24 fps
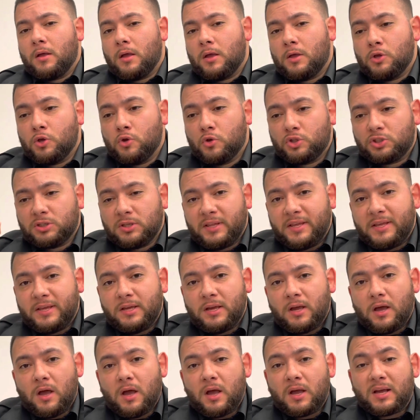Usually
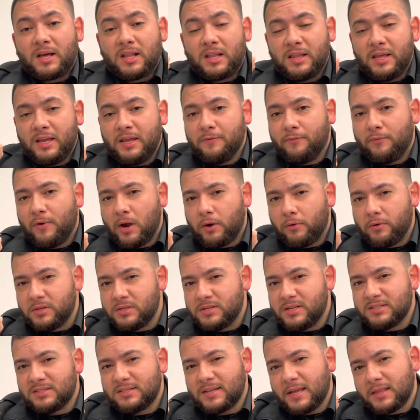clean
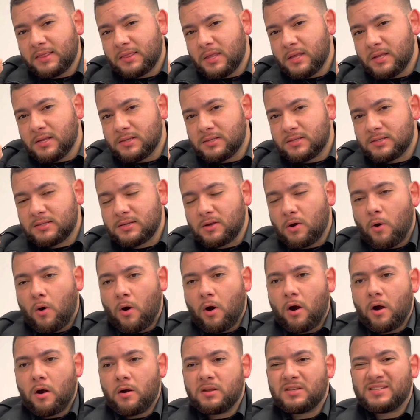fragrances like this
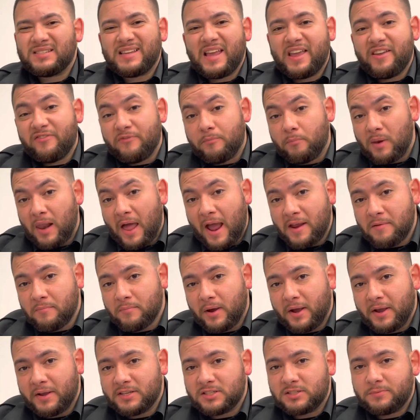are safe blind
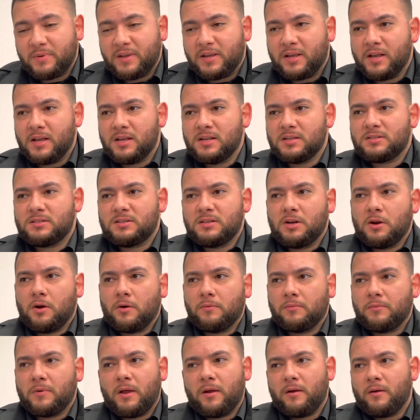buys because, you
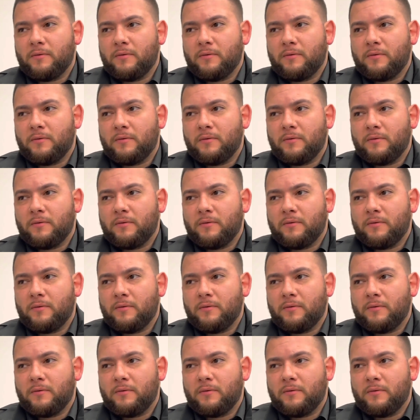know,